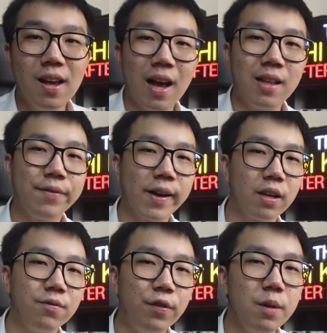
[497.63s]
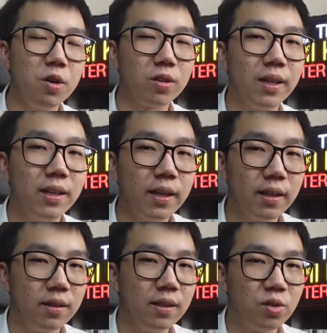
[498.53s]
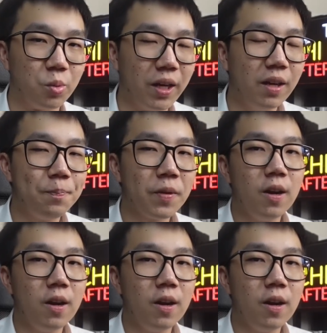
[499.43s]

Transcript: And if I can frame your thinking in this way,